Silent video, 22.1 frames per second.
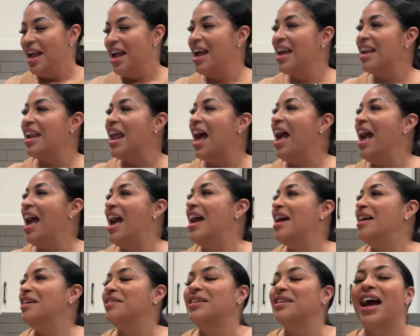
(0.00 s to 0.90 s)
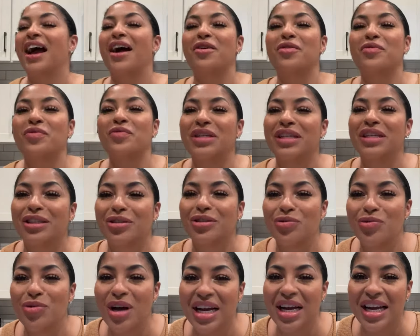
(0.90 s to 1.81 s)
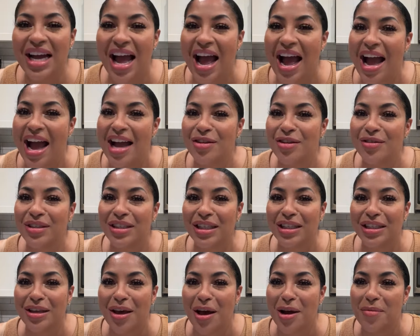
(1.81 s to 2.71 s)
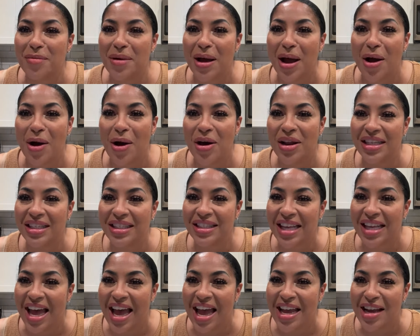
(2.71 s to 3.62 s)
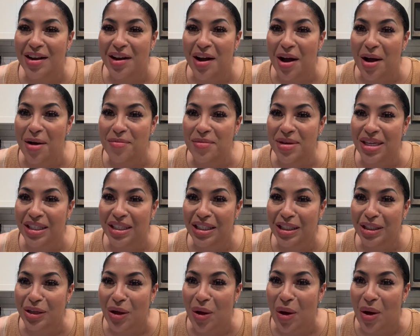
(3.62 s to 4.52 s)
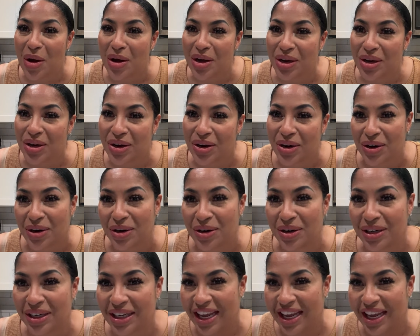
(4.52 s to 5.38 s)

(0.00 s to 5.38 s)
and I had this one guy I used to talk about all the time. He called me a stalker.